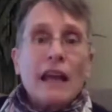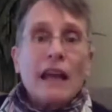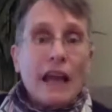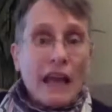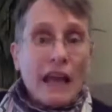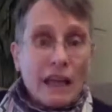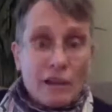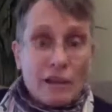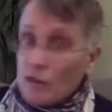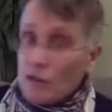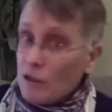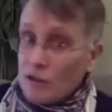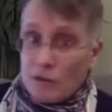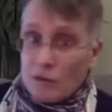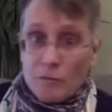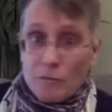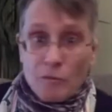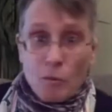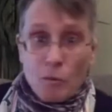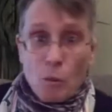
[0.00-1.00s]

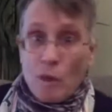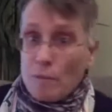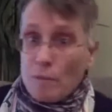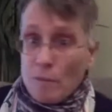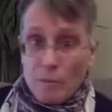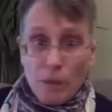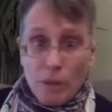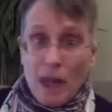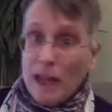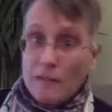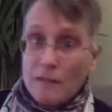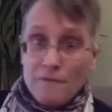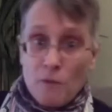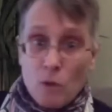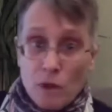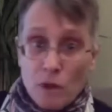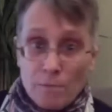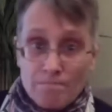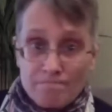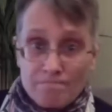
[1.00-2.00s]
with plant
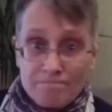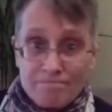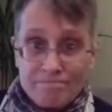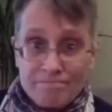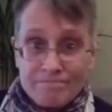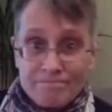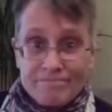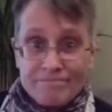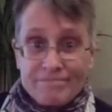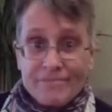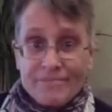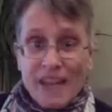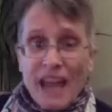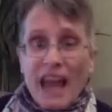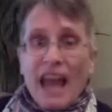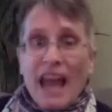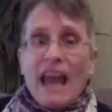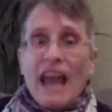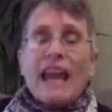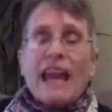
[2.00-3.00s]
form.
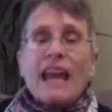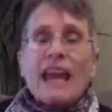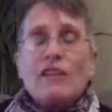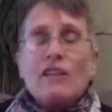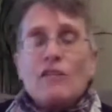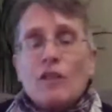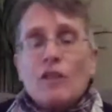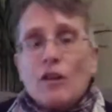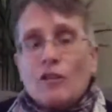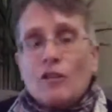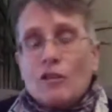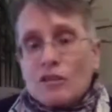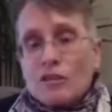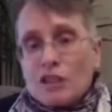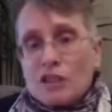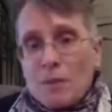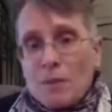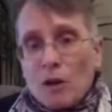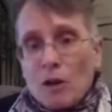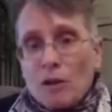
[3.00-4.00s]
And the
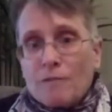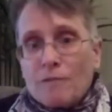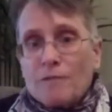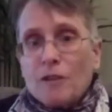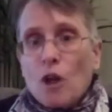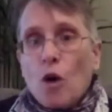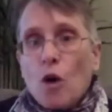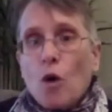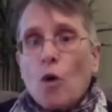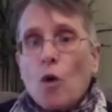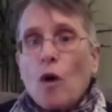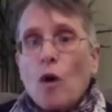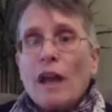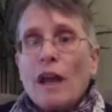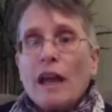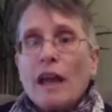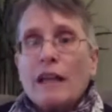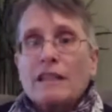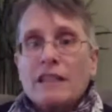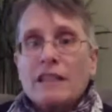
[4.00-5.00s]
Spirit Flow
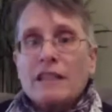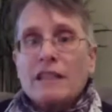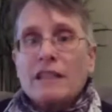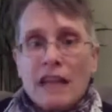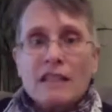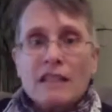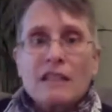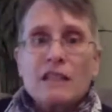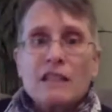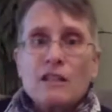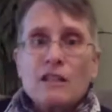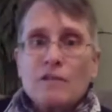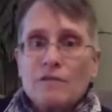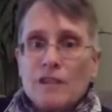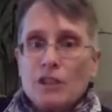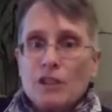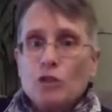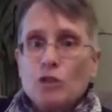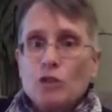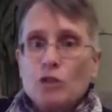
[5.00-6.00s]
takes
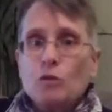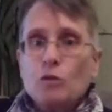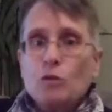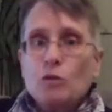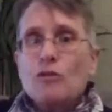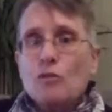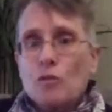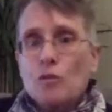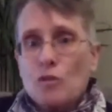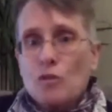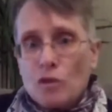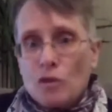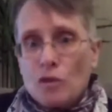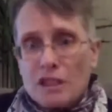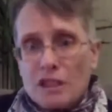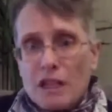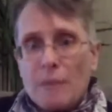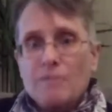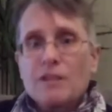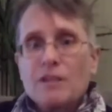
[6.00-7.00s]
individuals through those
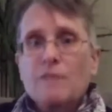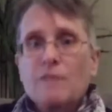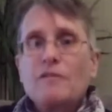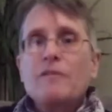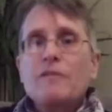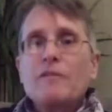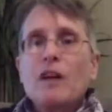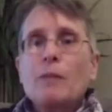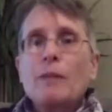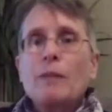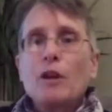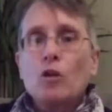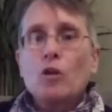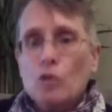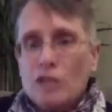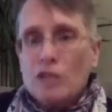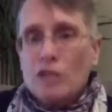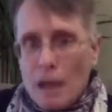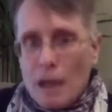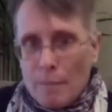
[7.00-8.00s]
steps of developing
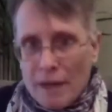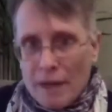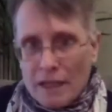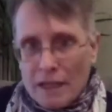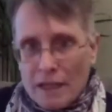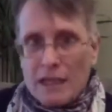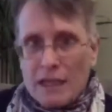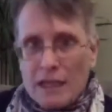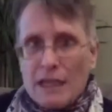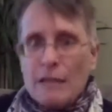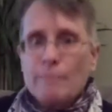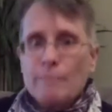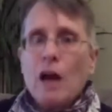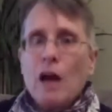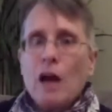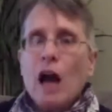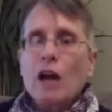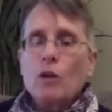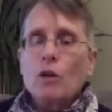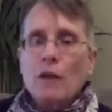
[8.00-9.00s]
who's on my team,
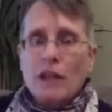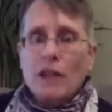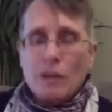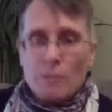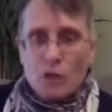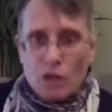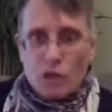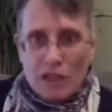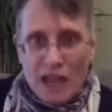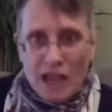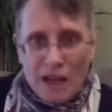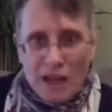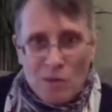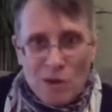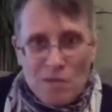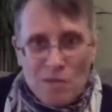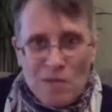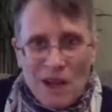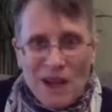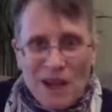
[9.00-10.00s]
how do I communicate with
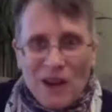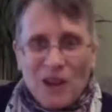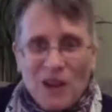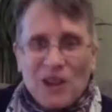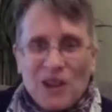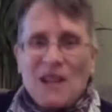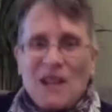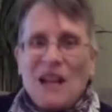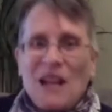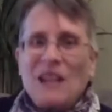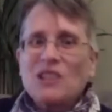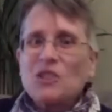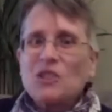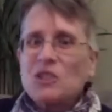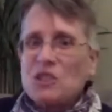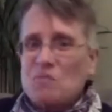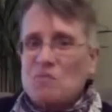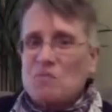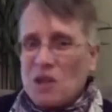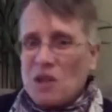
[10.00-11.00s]
my guardian angels,
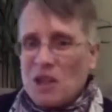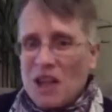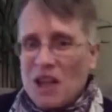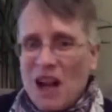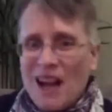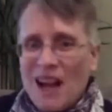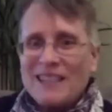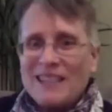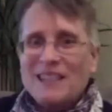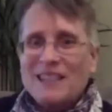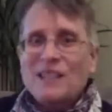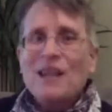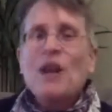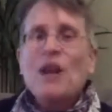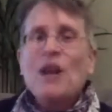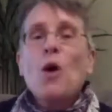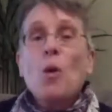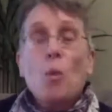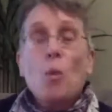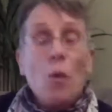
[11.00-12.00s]
spirit guides,
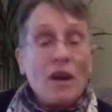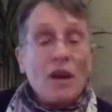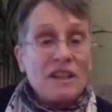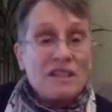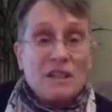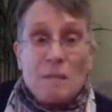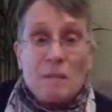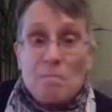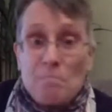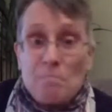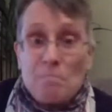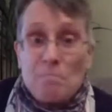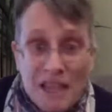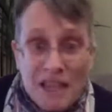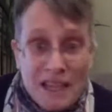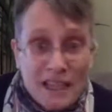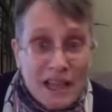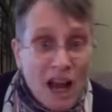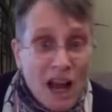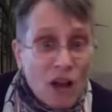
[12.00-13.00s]
what does it
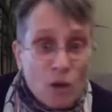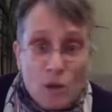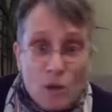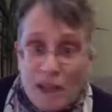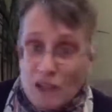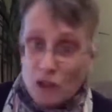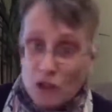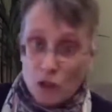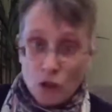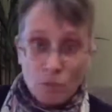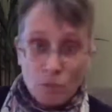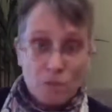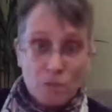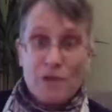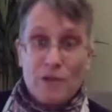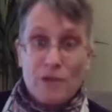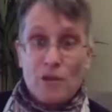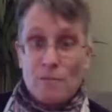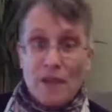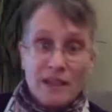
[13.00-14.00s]
mean, how do I interpret
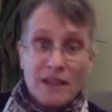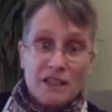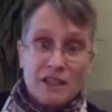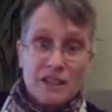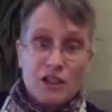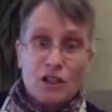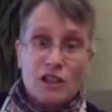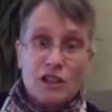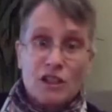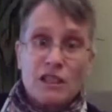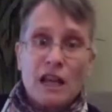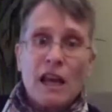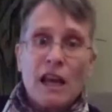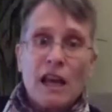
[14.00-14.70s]
the messages,